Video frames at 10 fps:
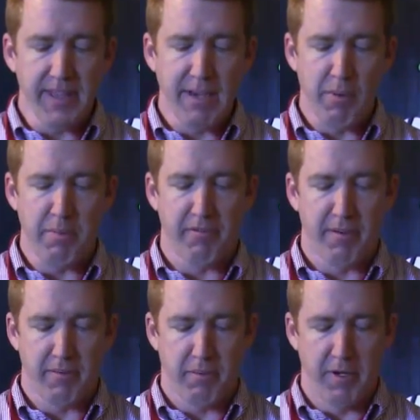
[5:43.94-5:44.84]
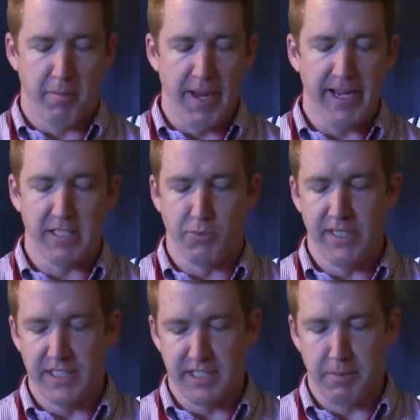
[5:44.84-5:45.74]
that we provide, you know, make it as
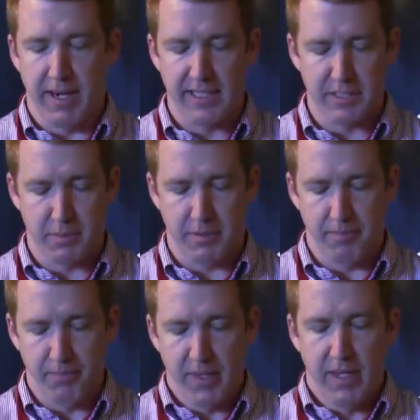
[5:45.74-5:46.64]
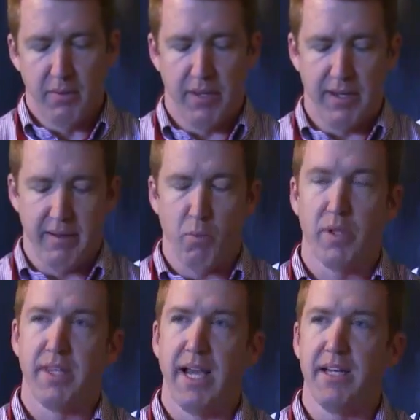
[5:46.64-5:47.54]
rigid as possible. We,
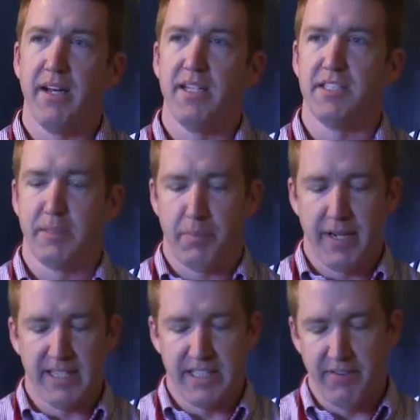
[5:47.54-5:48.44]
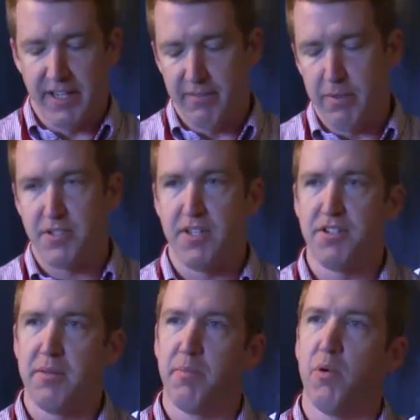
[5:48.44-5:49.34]
what that does is it protects everything from the
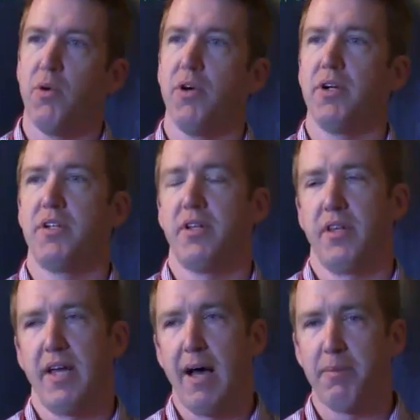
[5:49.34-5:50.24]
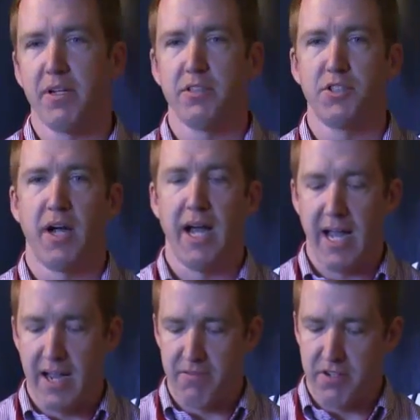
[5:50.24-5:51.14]
system board to the optical
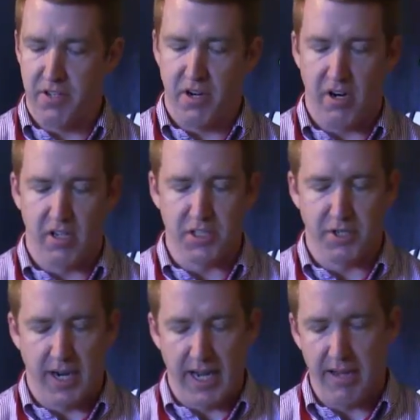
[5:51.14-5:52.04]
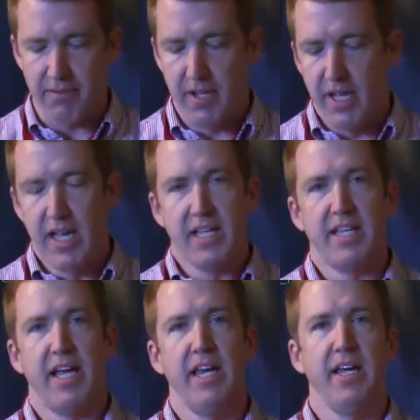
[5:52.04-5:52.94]
drive to the hard drive
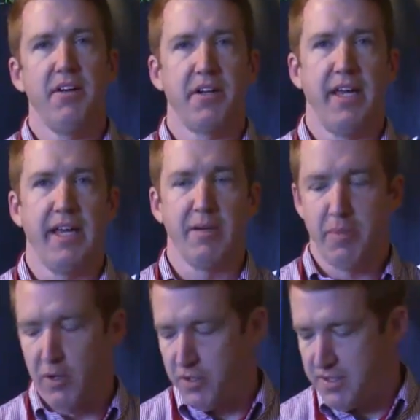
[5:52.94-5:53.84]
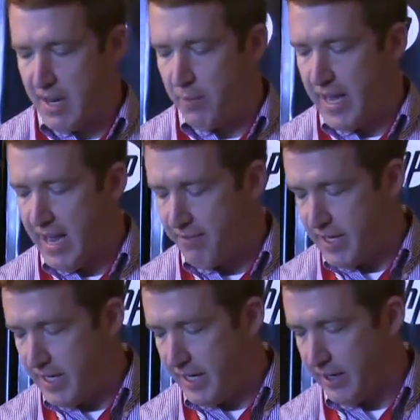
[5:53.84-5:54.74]
to any other key components that we have
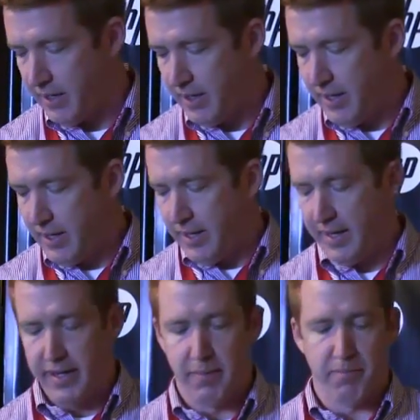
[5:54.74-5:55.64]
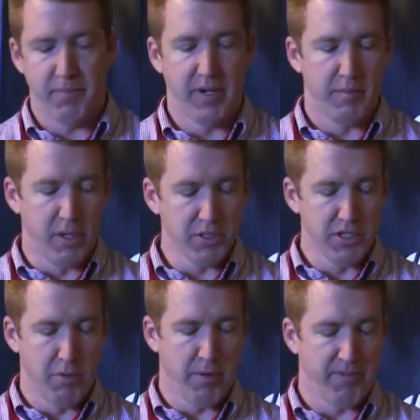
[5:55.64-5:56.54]
in here. Um, you know,
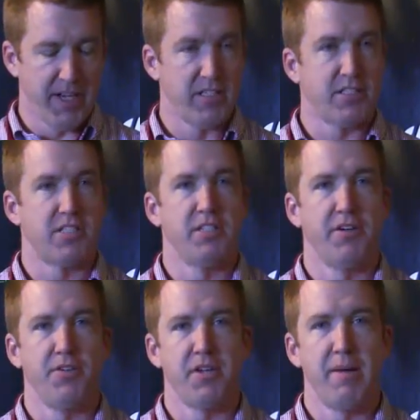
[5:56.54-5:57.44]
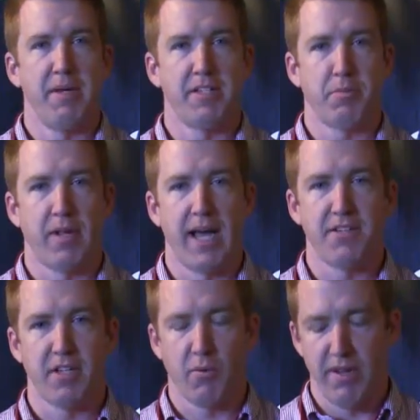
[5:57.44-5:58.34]
most notebook vendors are still using ABS
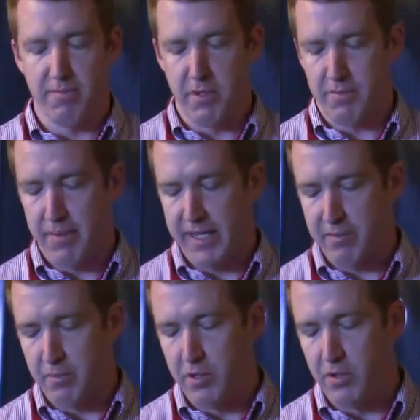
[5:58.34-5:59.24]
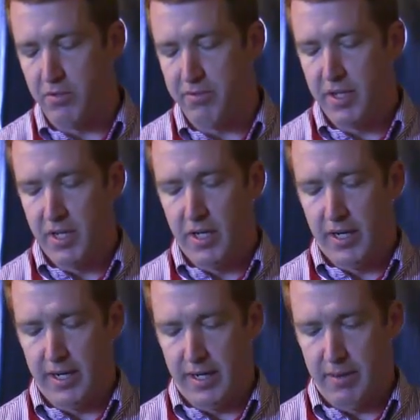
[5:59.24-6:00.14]
plastic. We've made the move
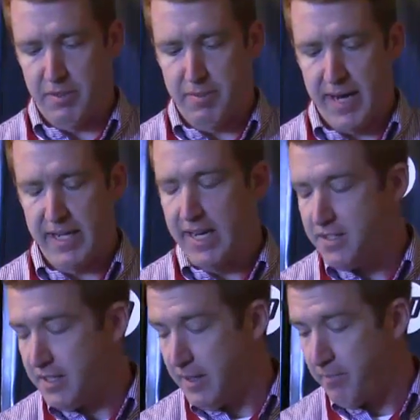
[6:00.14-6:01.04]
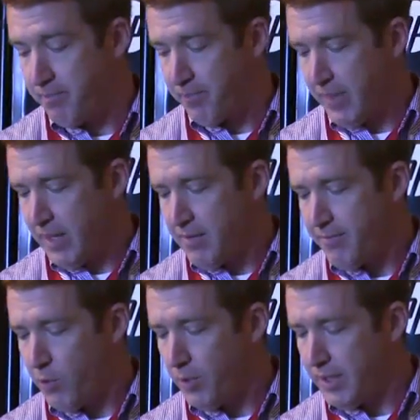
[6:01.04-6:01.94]
um, to magnesium
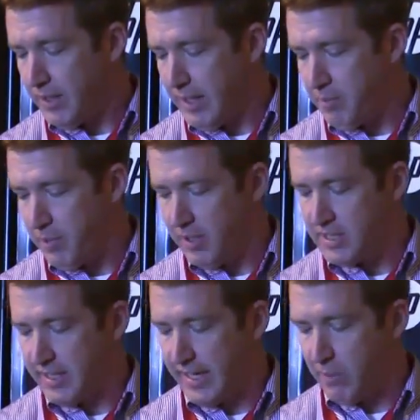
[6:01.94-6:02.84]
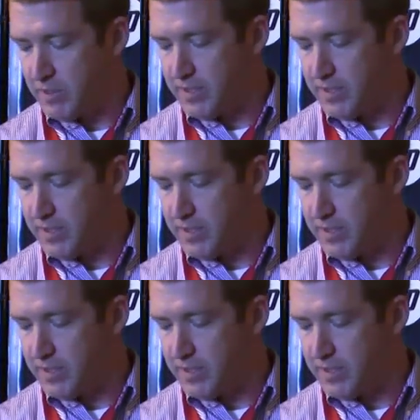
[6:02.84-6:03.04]
for the Elite books, and again,